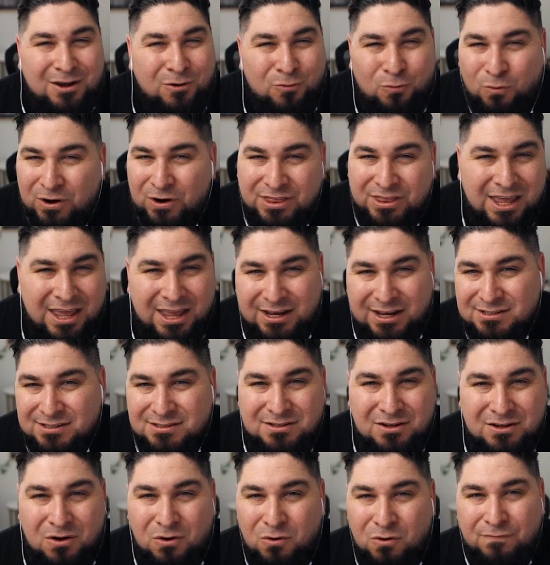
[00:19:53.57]
where the heck is
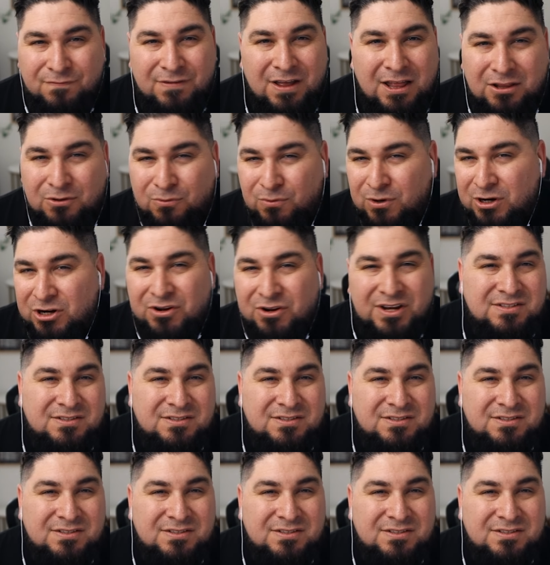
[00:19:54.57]
the home value? Where do I